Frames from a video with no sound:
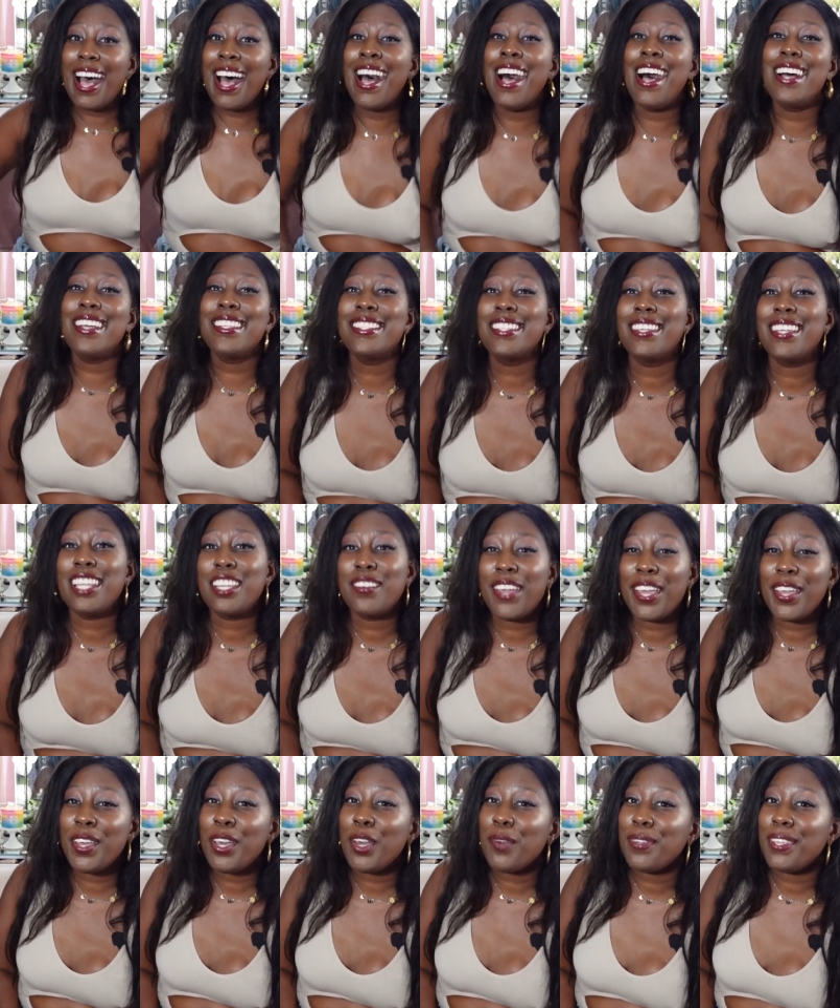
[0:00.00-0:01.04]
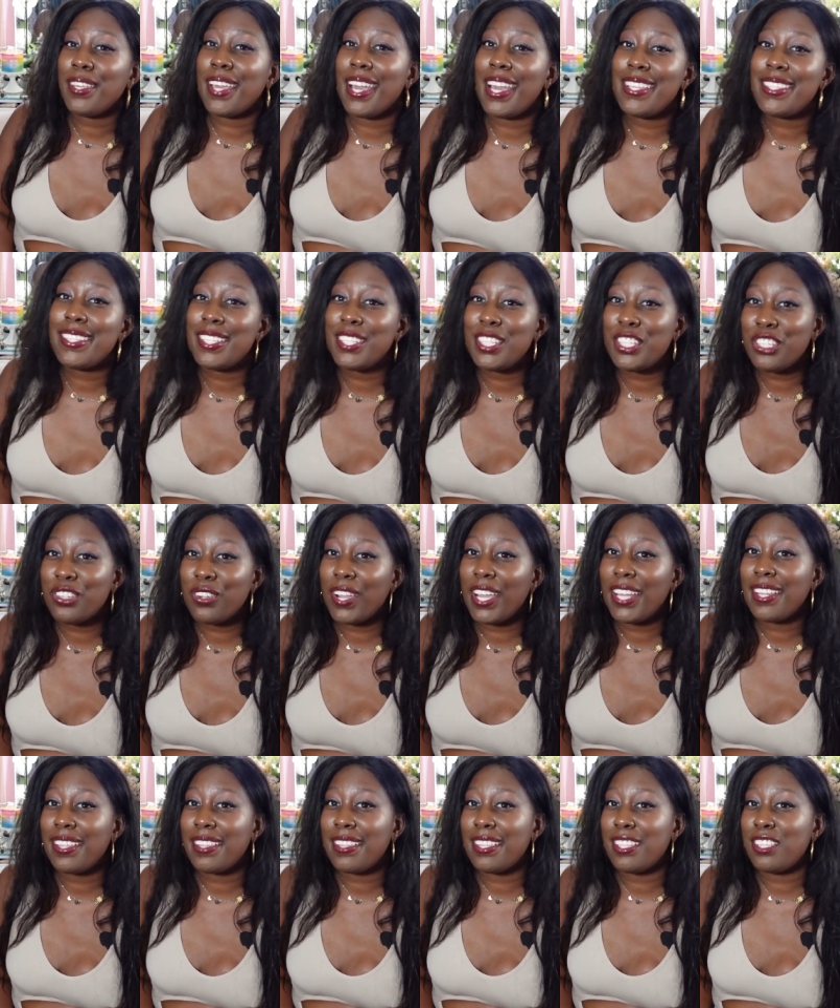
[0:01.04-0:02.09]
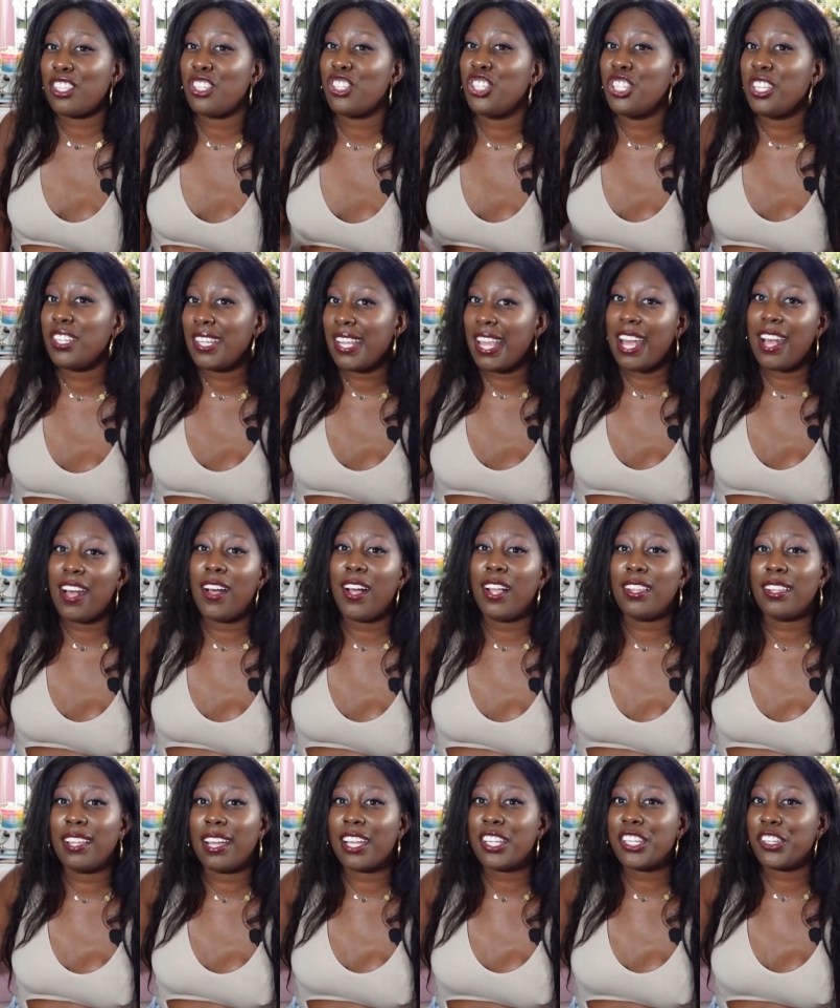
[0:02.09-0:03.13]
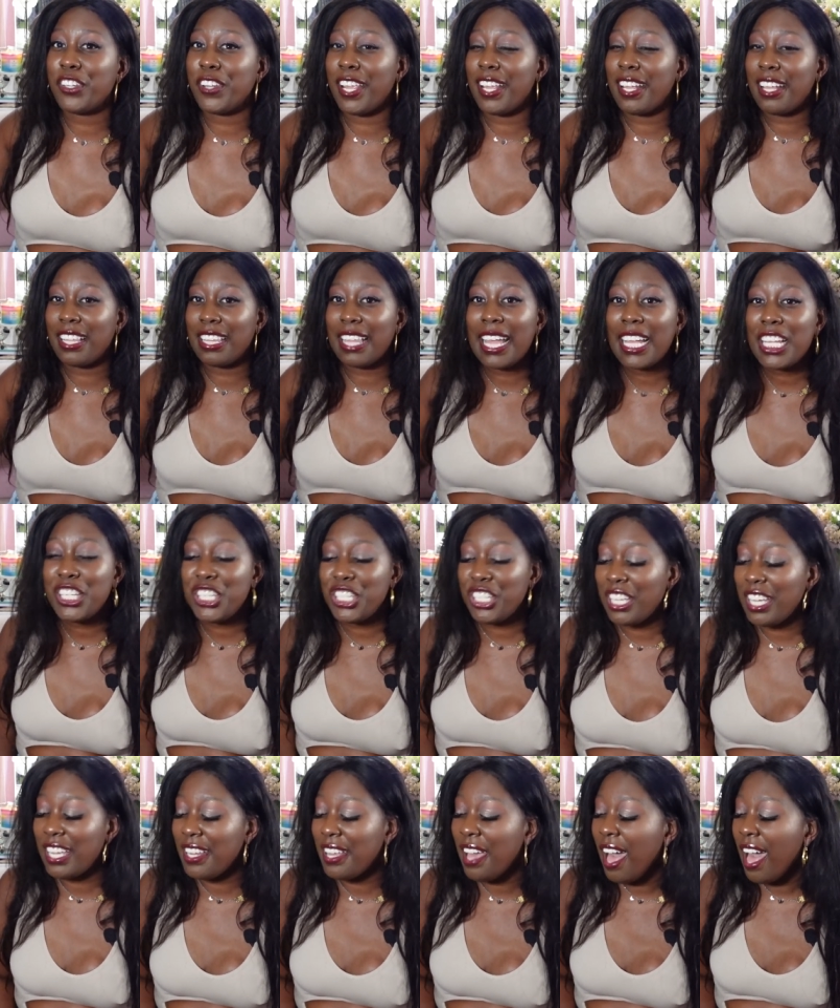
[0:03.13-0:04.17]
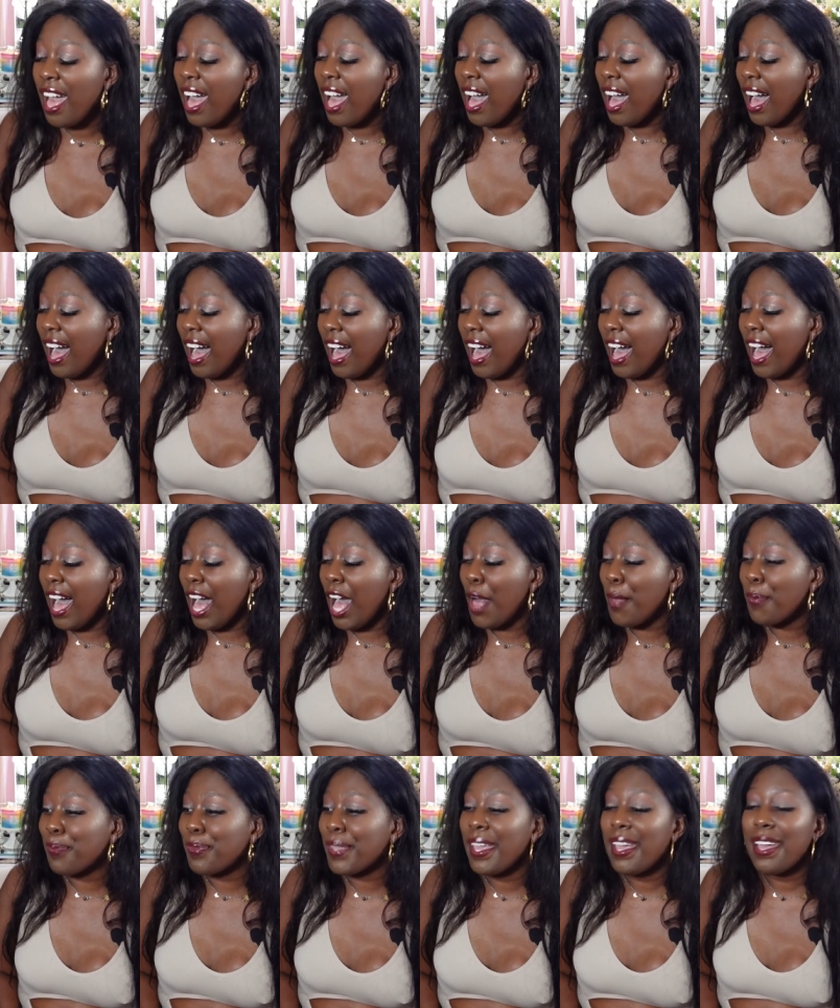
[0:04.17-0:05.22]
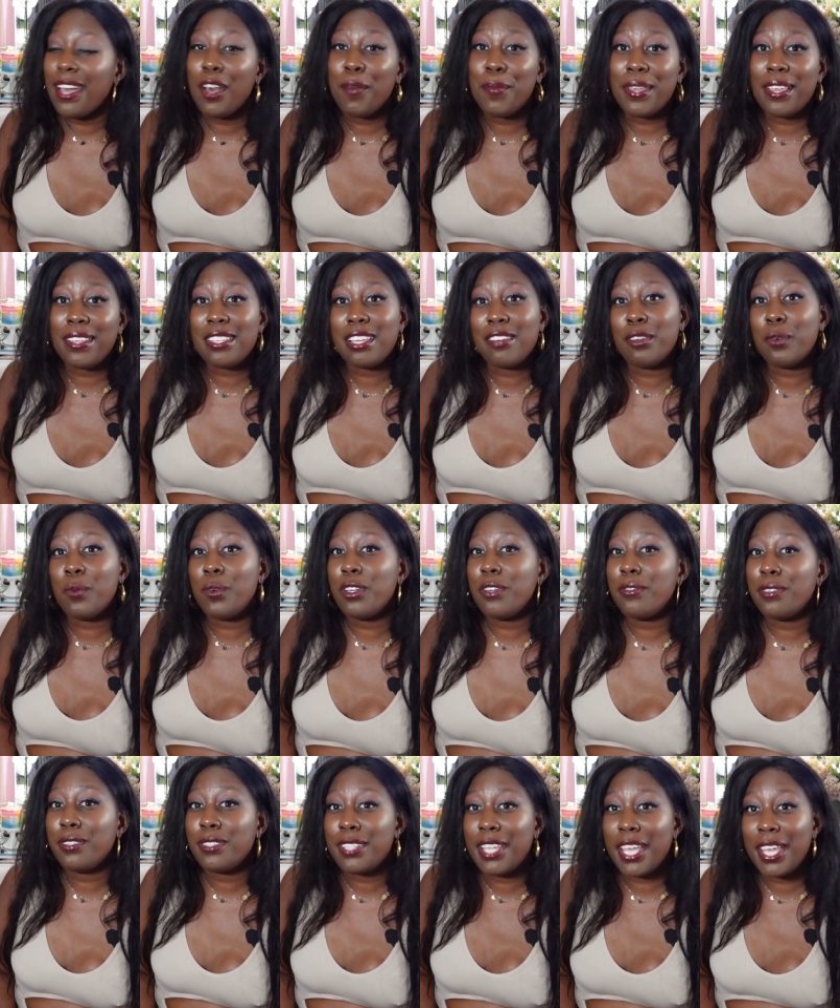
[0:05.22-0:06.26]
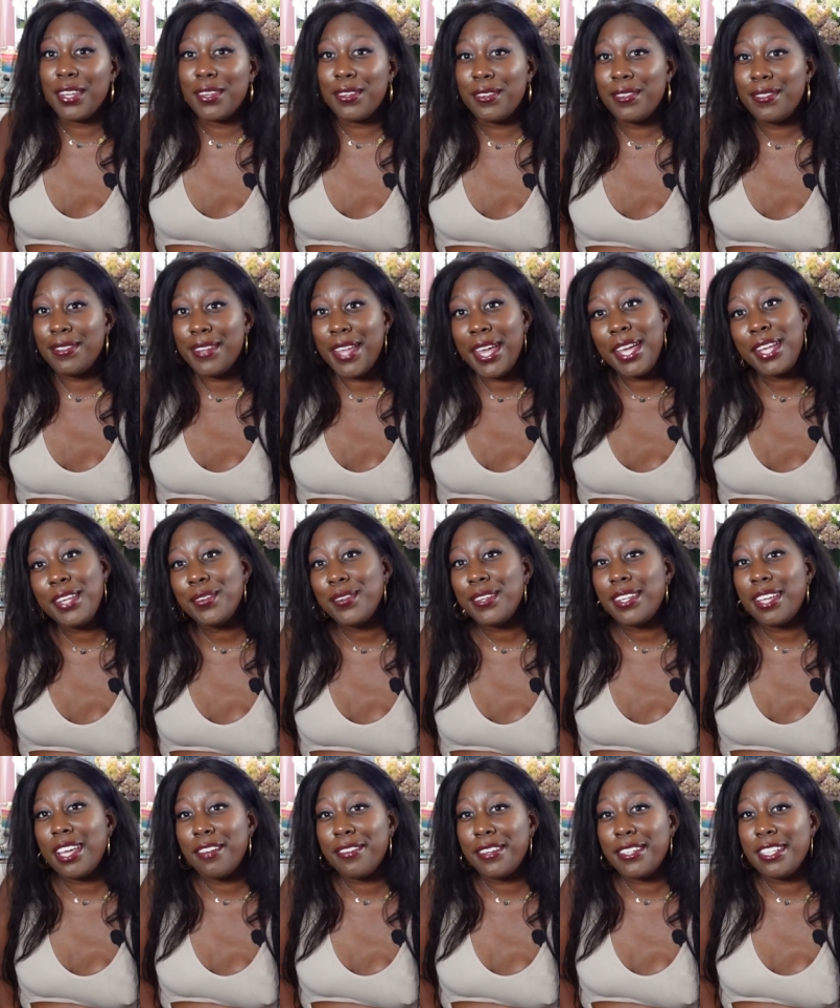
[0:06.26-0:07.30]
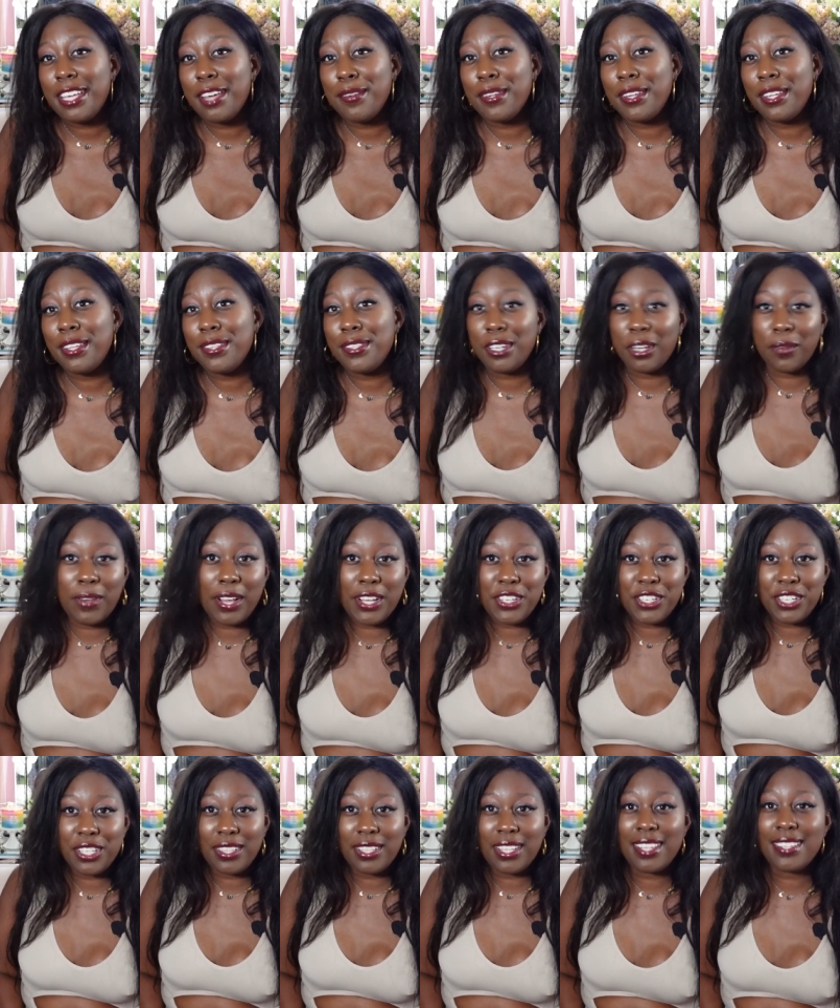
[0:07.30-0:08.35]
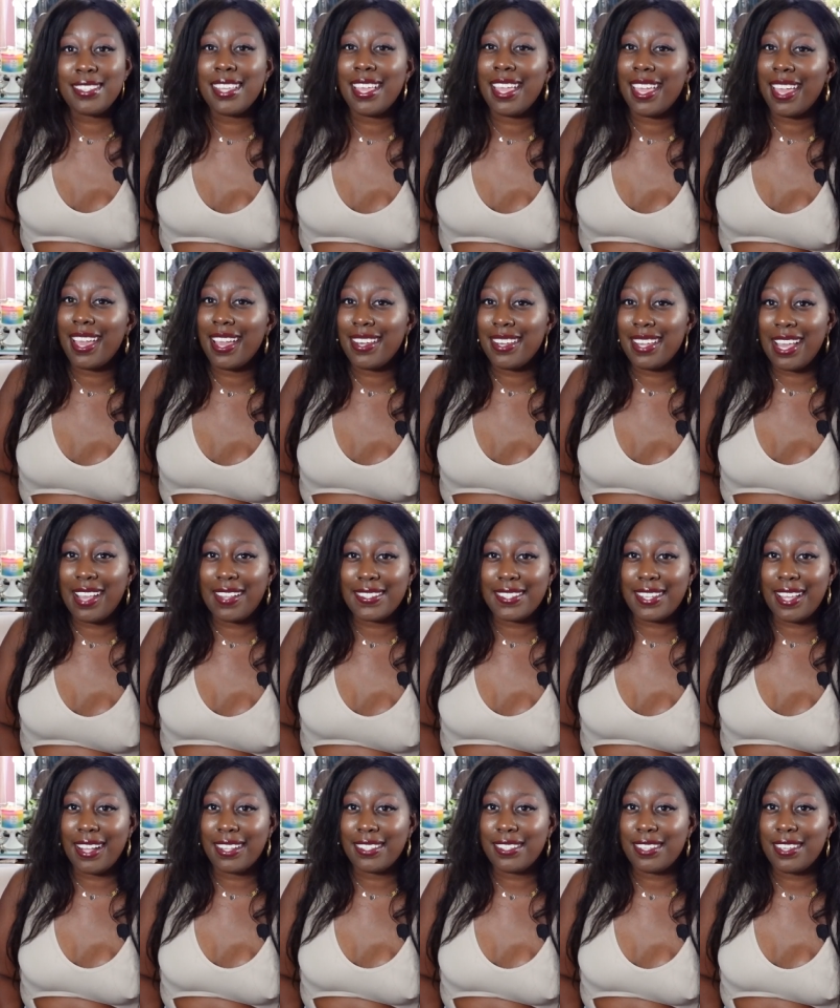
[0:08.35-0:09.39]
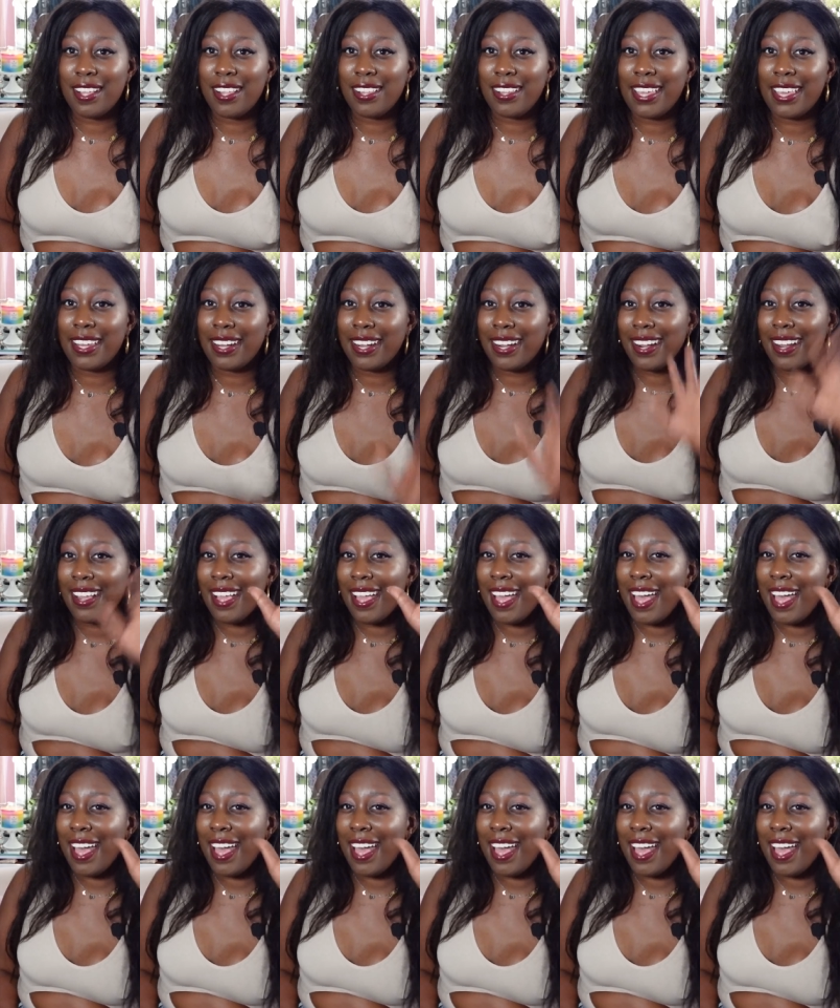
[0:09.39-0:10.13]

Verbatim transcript: So anyway, I hope you guys enjoyed this Chanel luxury collection. Because have a wonderful day and night, whatever time it is you're watching this, and I'll talk to y'all later.